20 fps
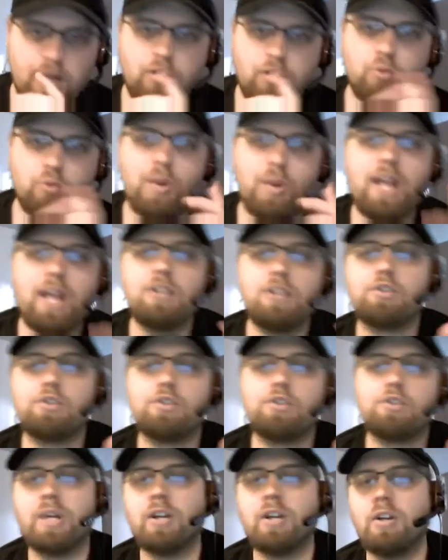enablers
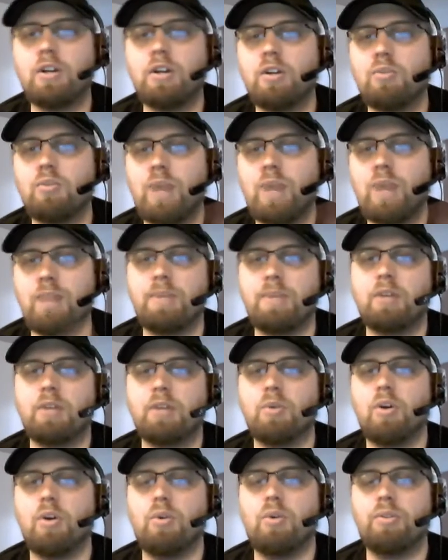and
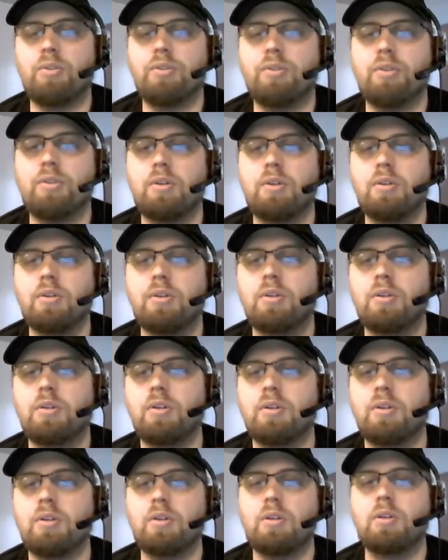incremental damage
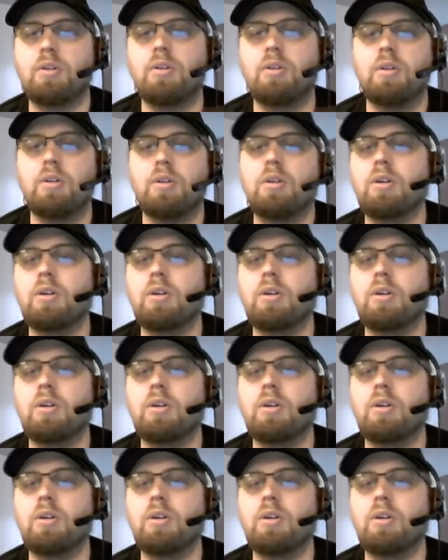going,